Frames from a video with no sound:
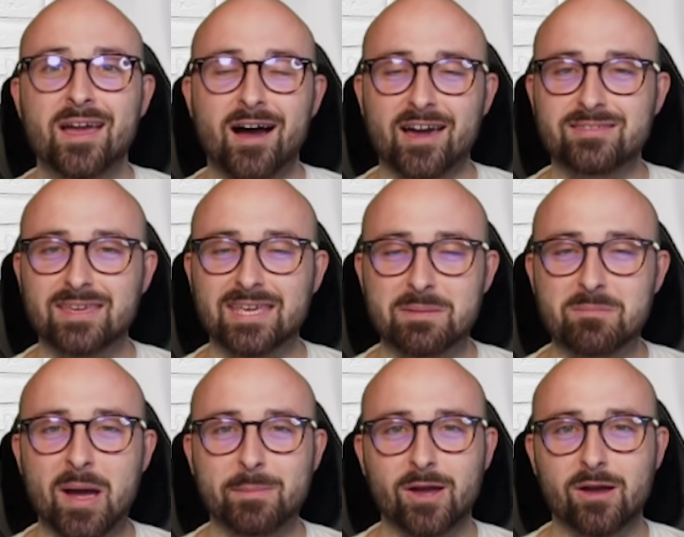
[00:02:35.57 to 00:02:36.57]
I think it
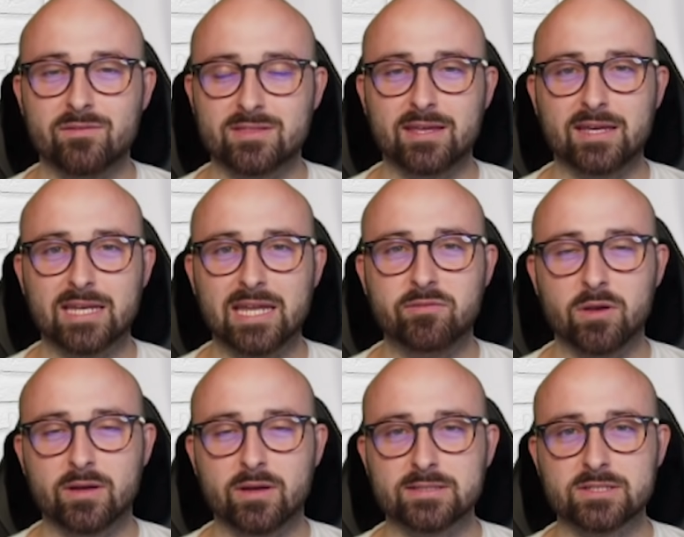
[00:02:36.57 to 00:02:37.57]
might be overthinking it if you're
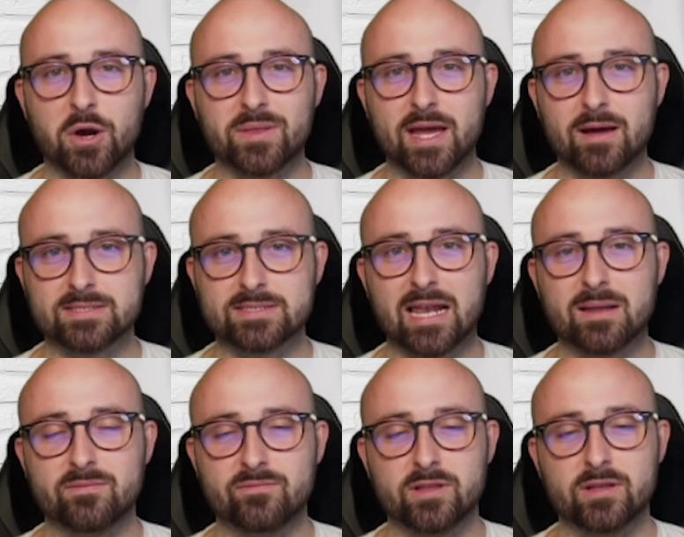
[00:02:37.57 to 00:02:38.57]
looking to go without
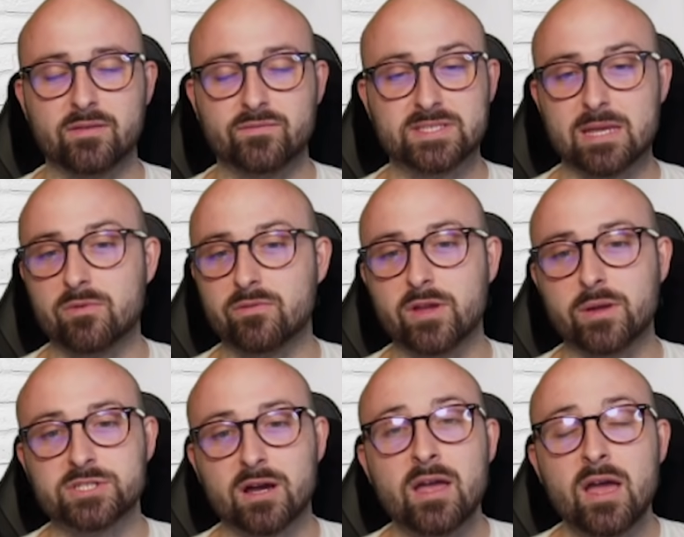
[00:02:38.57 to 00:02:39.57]
Salah for the foreseeable
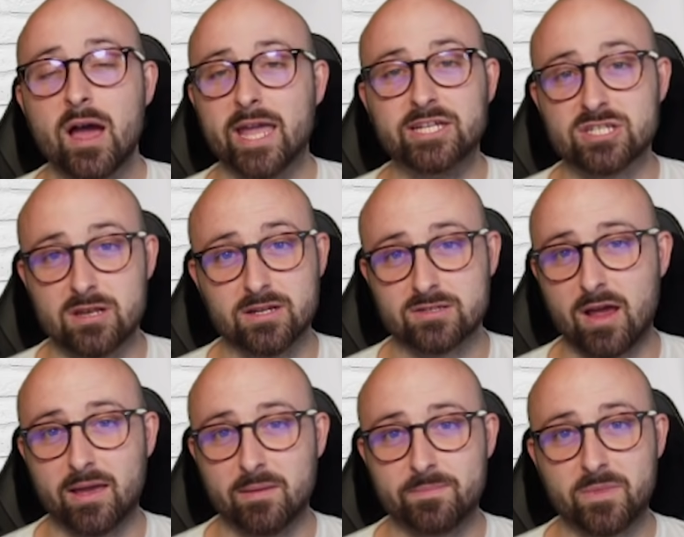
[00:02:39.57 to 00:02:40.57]
future. He just looks
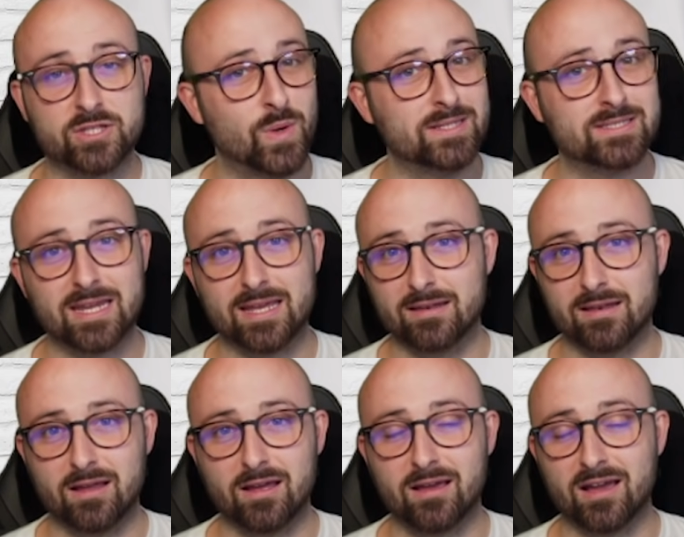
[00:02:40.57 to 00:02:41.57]
like, I tweeted it
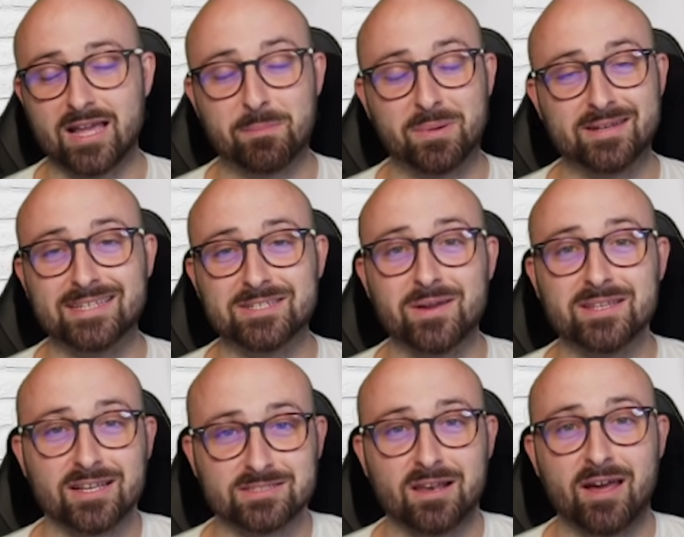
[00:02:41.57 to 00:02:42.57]
a couple of days ago, he
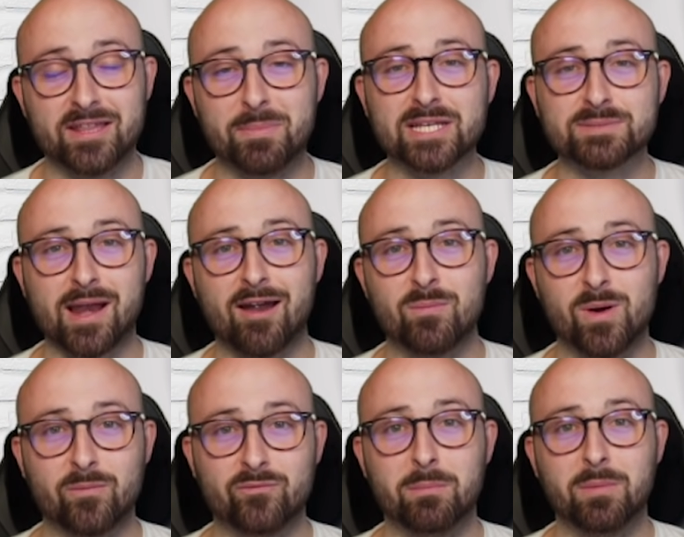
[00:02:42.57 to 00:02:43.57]
does look like the best player in
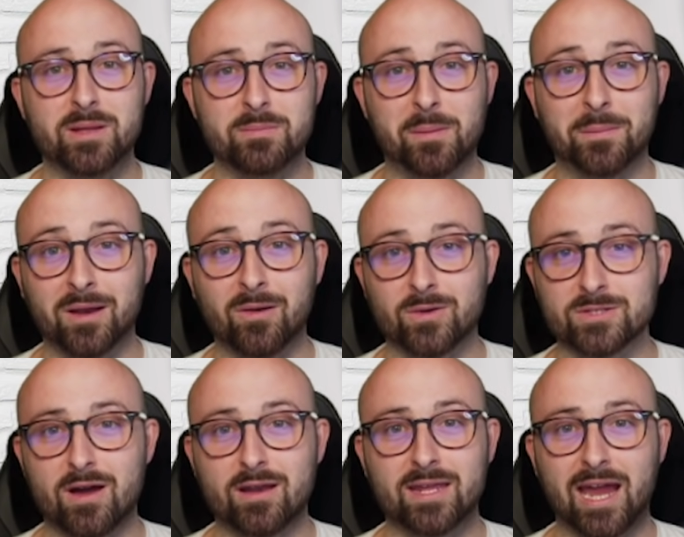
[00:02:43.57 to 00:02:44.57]
world football at the moment
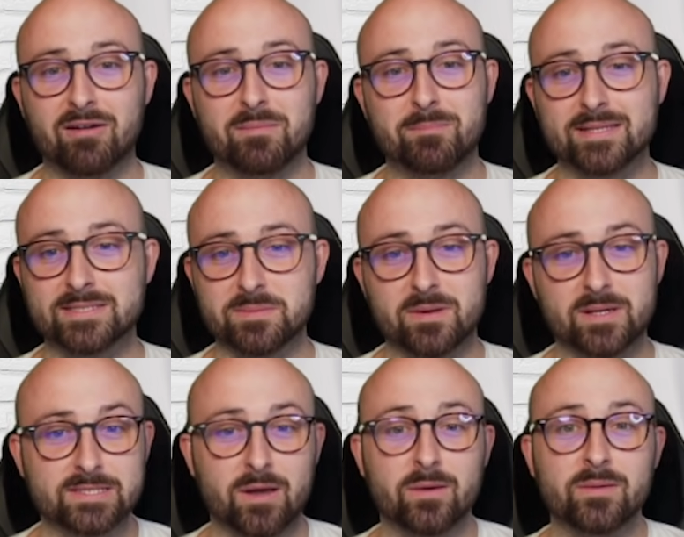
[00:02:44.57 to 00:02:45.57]
alongside Karim Benzema.
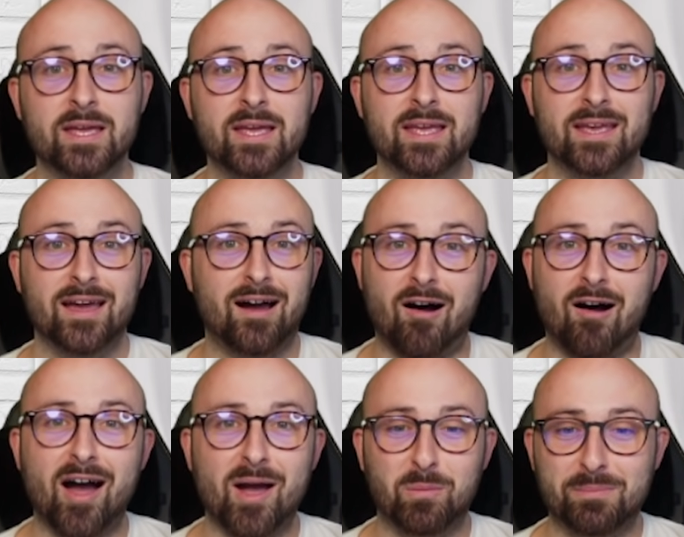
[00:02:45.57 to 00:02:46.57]
So
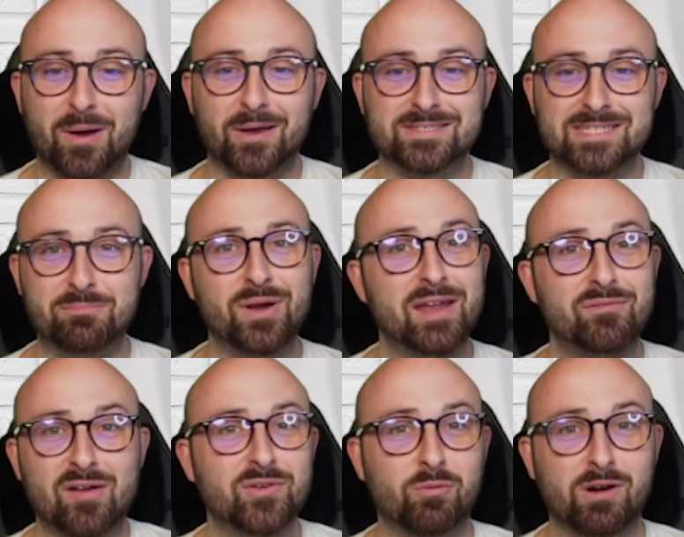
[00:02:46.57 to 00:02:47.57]
I would personally, if
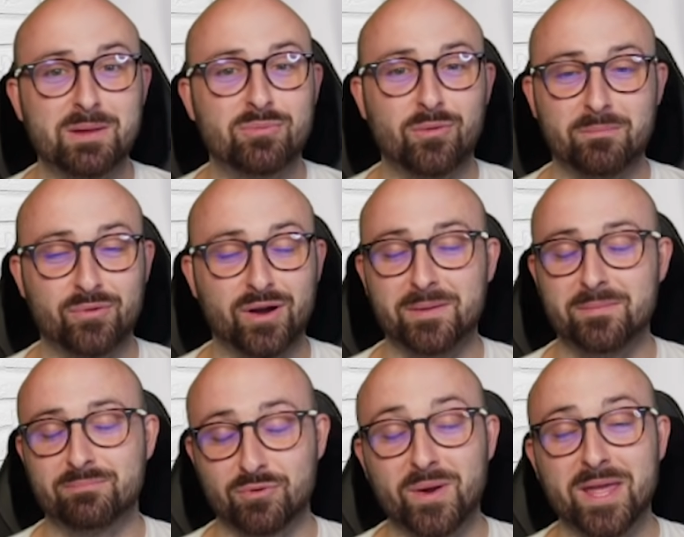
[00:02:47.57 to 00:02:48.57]
you haven't already
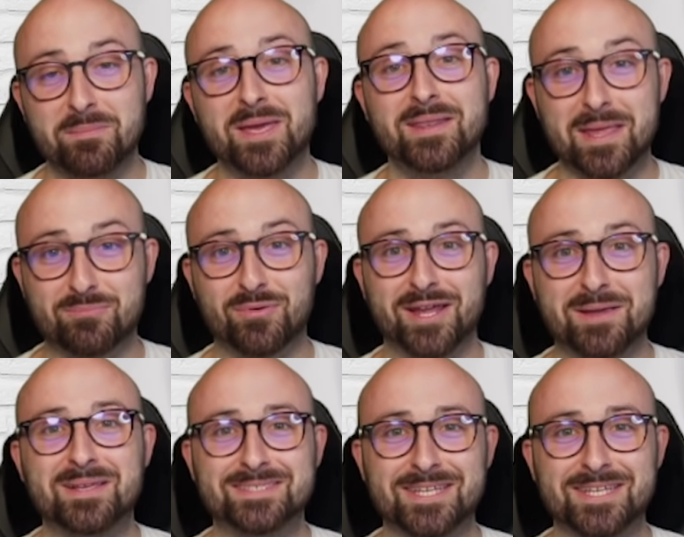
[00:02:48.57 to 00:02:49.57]
brought him in, then bring him
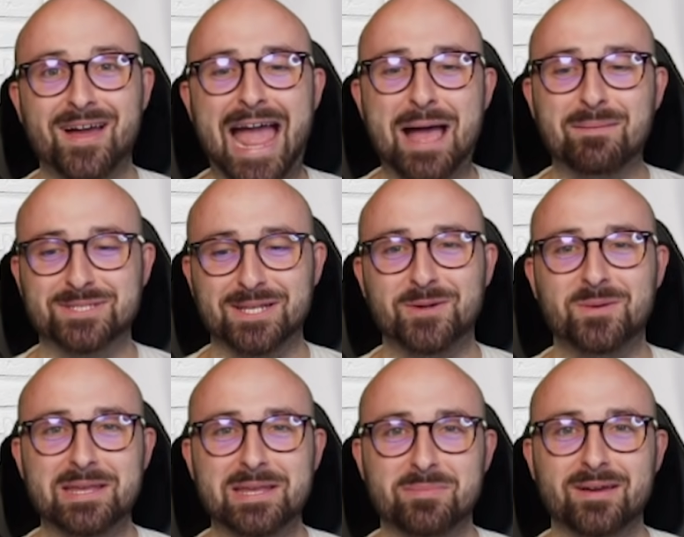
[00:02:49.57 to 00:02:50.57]
in tonight,
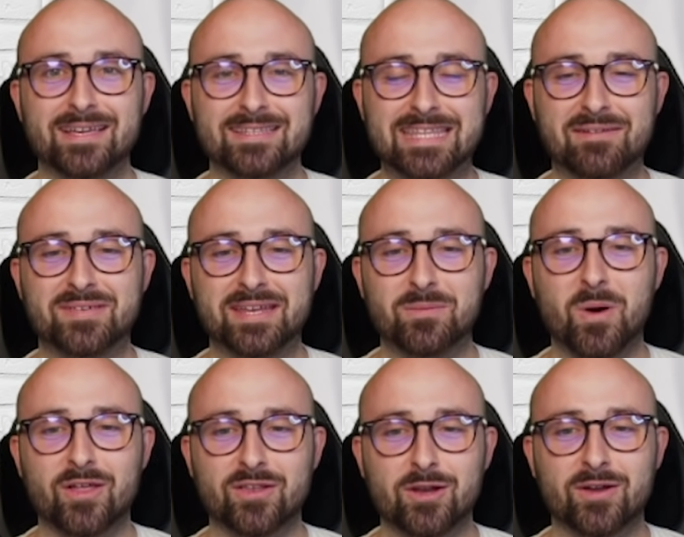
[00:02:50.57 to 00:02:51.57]
absolutely. But definitely
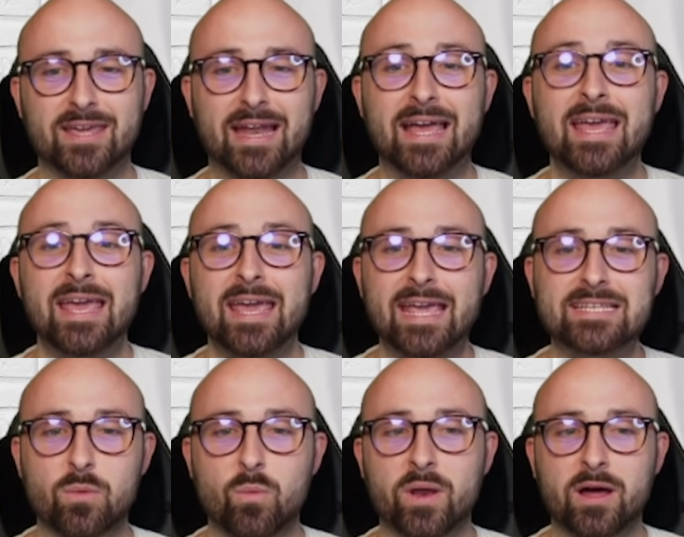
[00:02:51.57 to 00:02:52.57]
worth looking at.
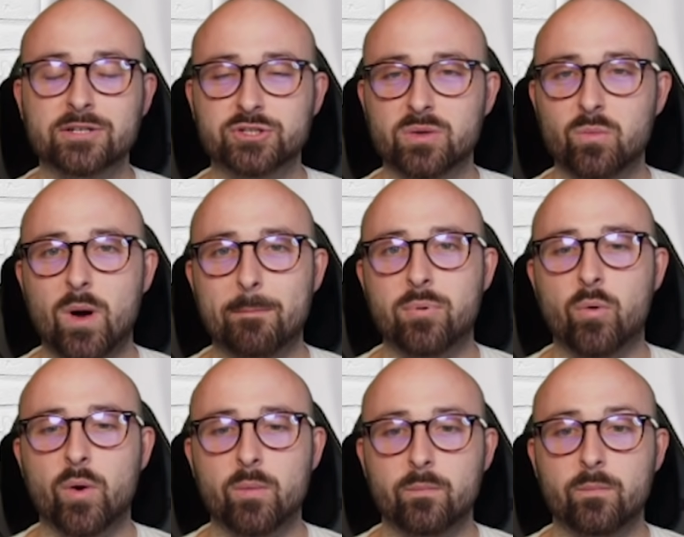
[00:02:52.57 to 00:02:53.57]
He's at
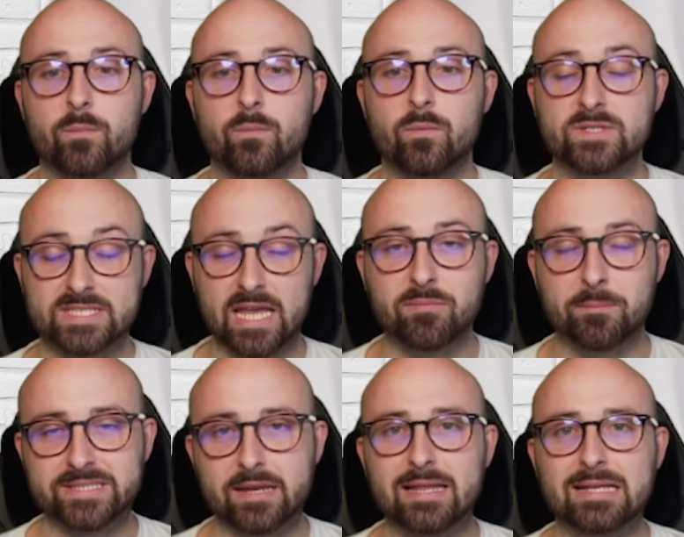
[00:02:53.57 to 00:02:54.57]

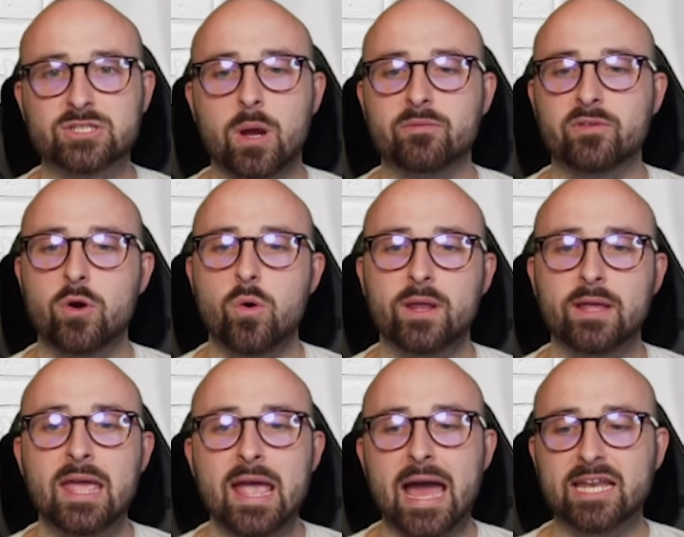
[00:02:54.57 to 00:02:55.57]
101.7% at that time of recording,
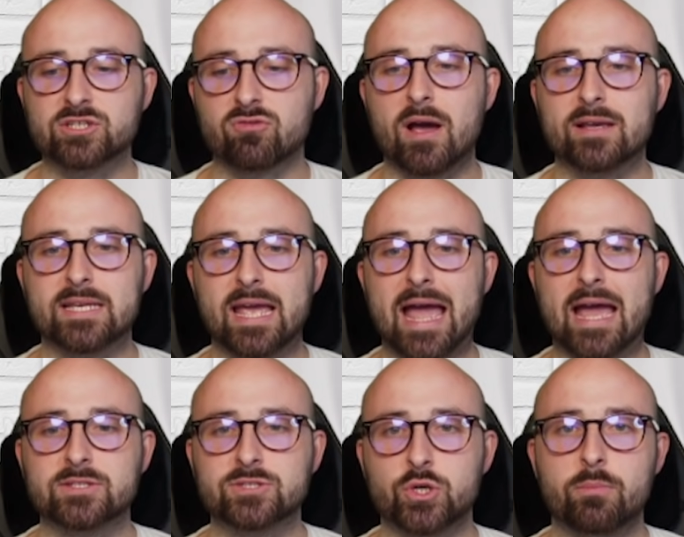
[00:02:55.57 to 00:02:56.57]
and he's rising
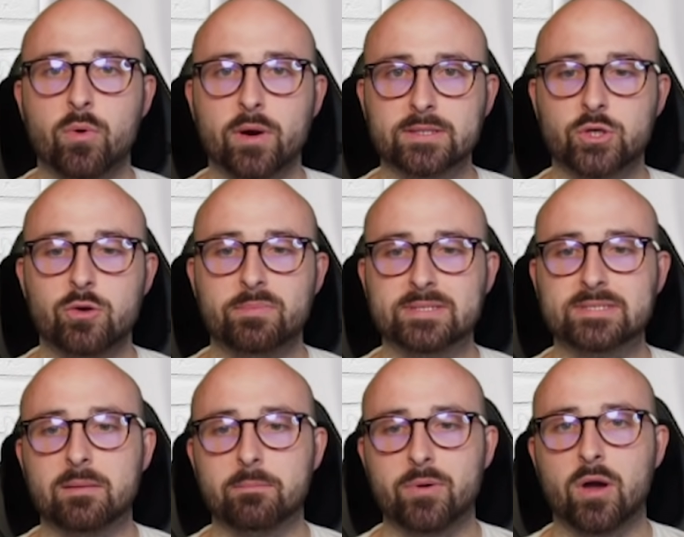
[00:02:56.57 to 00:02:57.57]
at
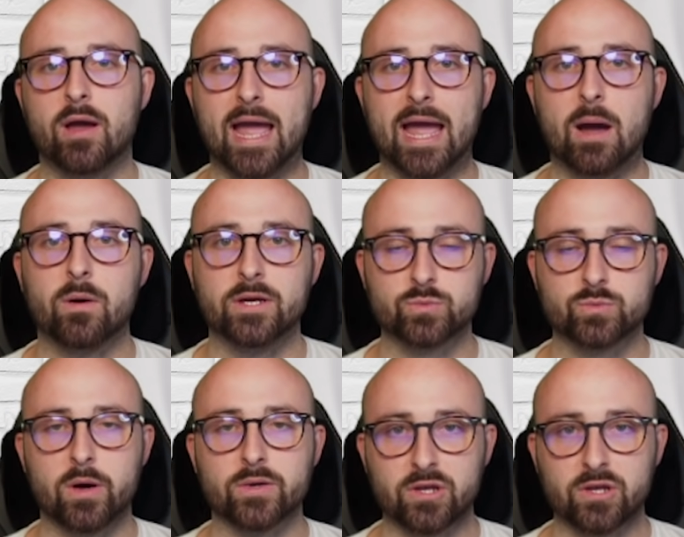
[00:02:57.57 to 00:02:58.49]
2.2% per hour as well.